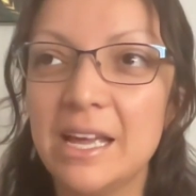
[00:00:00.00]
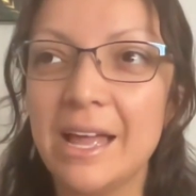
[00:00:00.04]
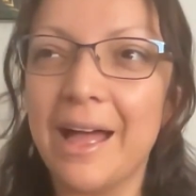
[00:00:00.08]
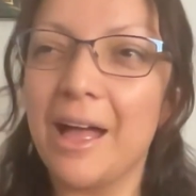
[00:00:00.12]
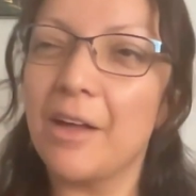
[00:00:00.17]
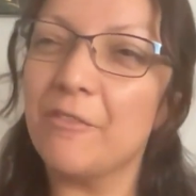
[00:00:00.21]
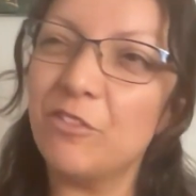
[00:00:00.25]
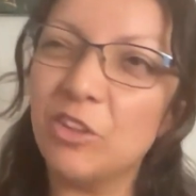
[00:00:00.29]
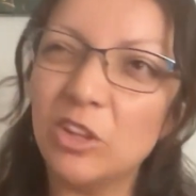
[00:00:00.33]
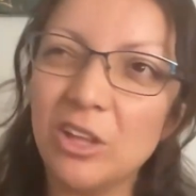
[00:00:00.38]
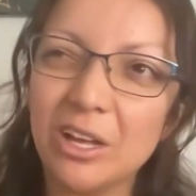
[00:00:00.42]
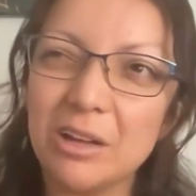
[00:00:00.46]

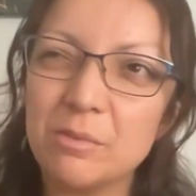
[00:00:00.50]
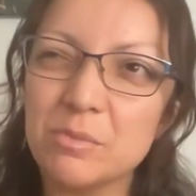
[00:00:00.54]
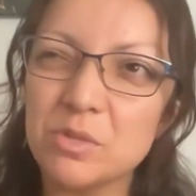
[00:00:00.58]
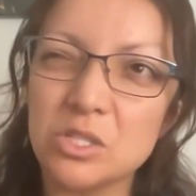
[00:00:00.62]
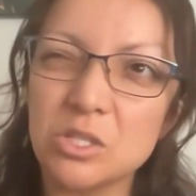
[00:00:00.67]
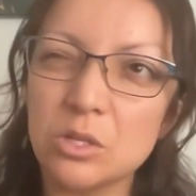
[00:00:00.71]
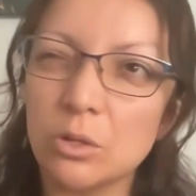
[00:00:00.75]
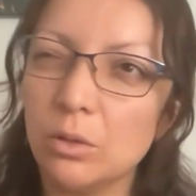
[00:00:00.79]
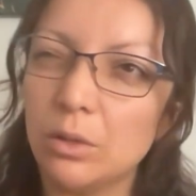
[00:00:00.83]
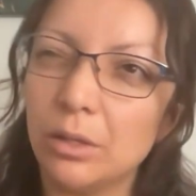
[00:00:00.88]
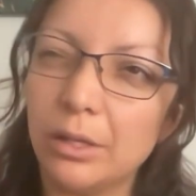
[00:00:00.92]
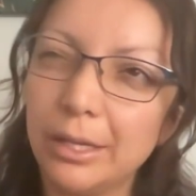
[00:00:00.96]
I feel like I'm
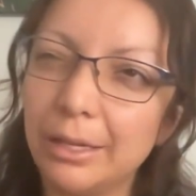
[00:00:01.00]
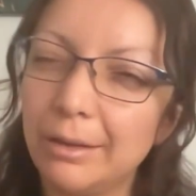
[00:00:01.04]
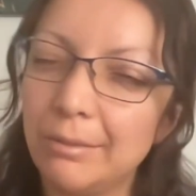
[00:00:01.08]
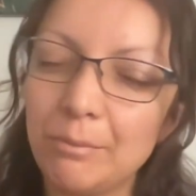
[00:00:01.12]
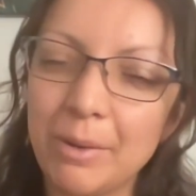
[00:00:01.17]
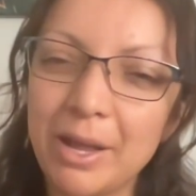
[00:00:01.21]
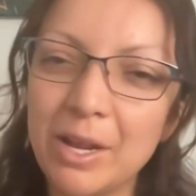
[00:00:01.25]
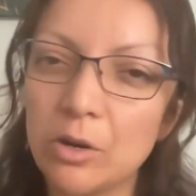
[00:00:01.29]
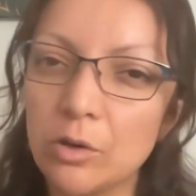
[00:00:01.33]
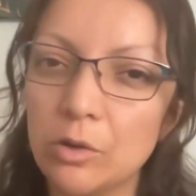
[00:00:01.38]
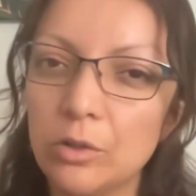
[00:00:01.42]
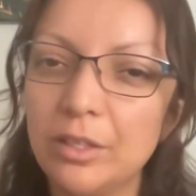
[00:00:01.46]
still in
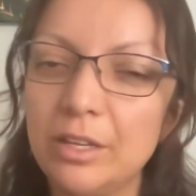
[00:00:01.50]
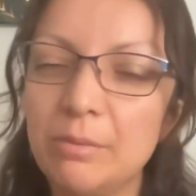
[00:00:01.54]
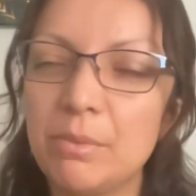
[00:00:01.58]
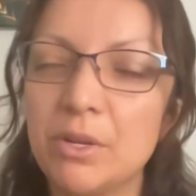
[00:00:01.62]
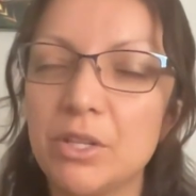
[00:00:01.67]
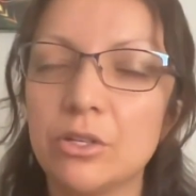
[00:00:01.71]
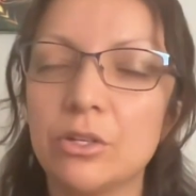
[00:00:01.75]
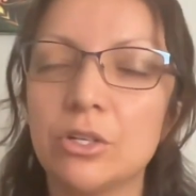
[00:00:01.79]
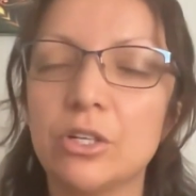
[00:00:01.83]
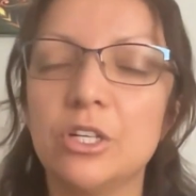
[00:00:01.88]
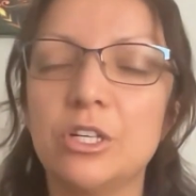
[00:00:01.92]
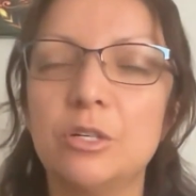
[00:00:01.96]
my early
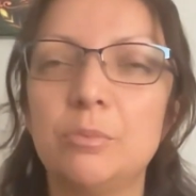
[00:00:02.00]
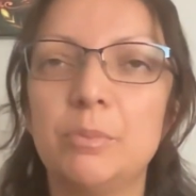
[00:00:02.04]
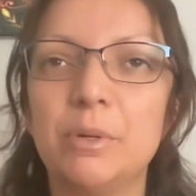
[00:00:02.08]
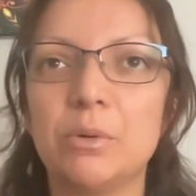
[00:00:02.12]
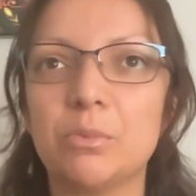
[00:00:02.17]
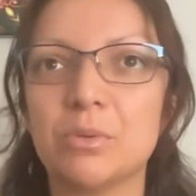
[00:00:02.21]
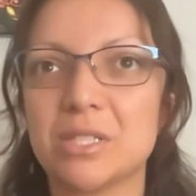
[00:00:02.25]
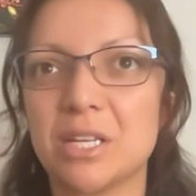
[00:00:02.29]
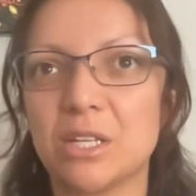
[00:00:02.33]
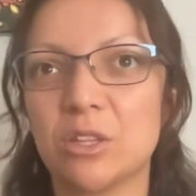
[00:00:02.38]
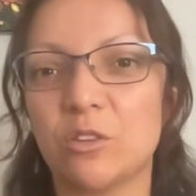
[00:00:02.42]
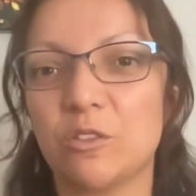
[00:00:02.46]
motherhood, but it
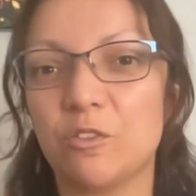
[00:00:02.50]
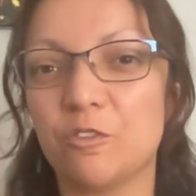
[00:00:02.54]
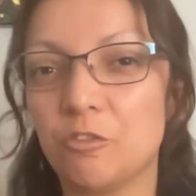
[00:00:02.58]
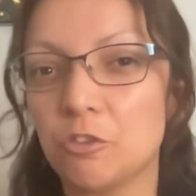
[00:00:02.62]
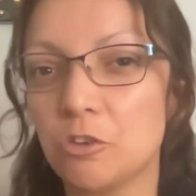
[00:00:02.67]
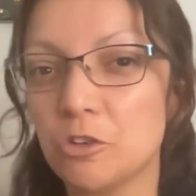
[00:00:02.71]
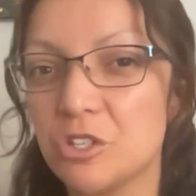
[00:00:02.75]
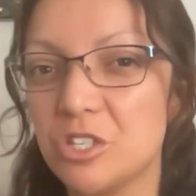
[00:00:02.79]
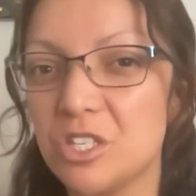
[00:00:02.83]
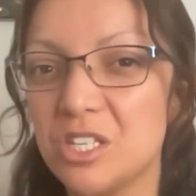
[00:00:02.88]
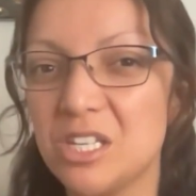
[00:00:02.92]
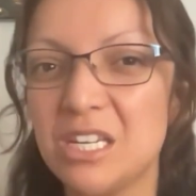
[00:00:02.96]
was like the
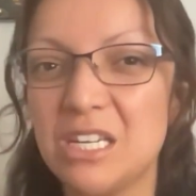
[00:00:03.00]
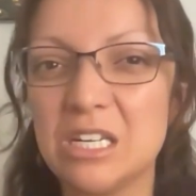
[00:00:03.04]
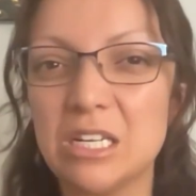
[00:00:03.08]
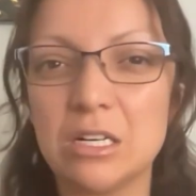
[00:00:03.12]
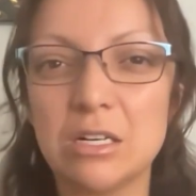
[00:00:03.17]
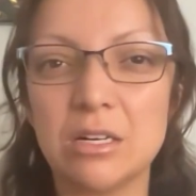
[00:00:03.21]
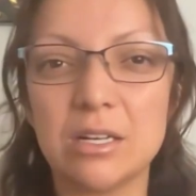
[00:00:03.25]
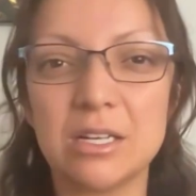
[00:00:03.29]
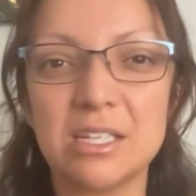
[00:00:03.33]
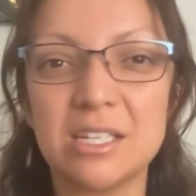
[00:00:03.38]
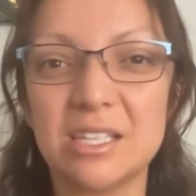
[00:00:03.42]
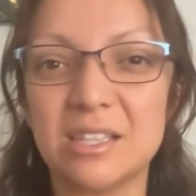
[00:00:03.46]
first
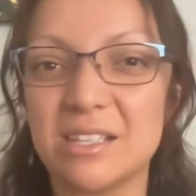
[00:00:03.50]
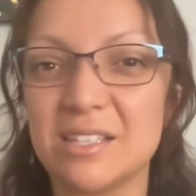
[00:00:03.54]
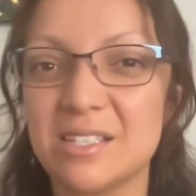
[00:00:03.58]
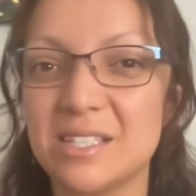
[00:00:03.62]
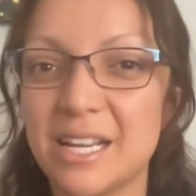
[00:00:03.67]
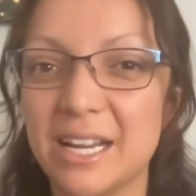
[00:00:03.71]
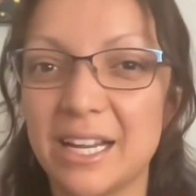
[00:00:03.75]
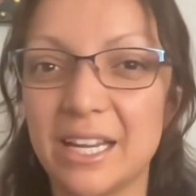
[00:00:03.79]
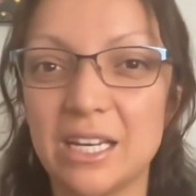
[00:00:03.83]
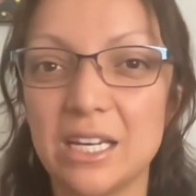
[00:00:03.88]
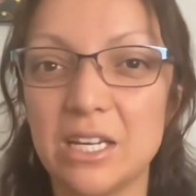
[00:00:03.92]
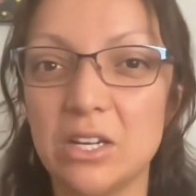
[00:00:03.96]
year into the
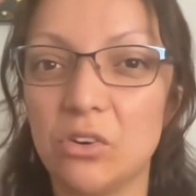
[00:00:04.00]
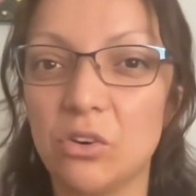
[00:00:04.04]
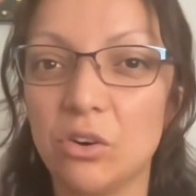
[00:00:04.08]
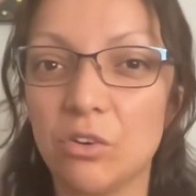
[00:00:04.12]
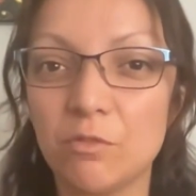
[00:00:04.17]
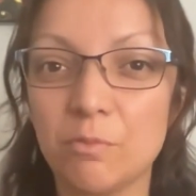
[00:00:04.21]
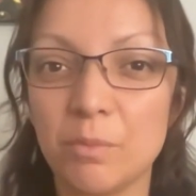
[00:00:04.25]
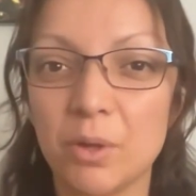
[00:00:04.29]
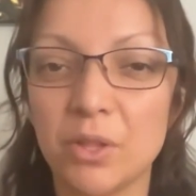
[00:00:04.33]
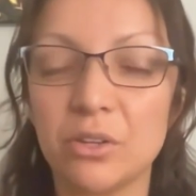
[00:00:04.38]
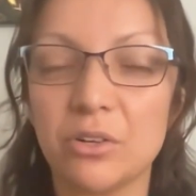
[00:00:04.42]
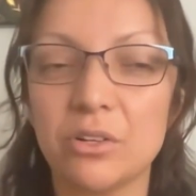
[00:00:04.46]
second year
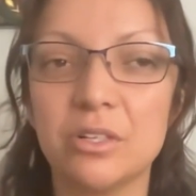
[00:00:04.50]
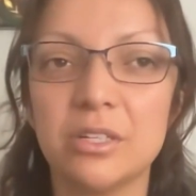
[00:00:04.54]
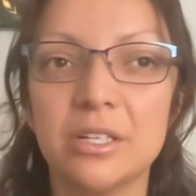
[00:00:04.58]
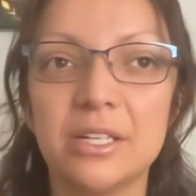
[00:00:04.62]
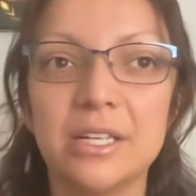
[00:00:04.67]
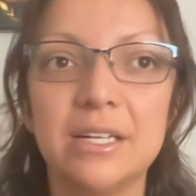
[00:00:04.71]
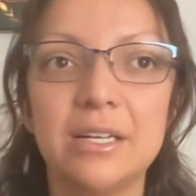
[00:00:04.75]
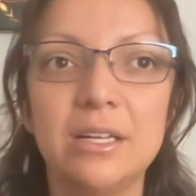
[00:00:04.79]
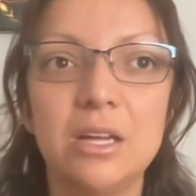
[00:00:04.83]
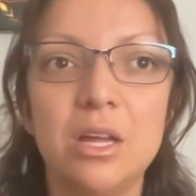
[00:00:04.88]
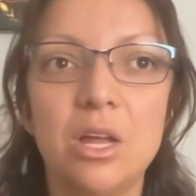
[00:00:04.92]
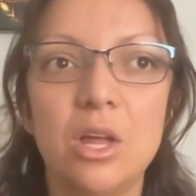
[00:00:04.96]
of
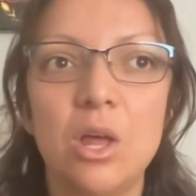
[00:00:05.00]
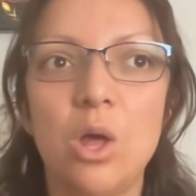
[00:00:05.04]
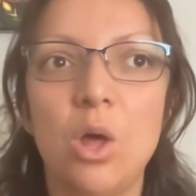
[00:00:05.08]
motherhood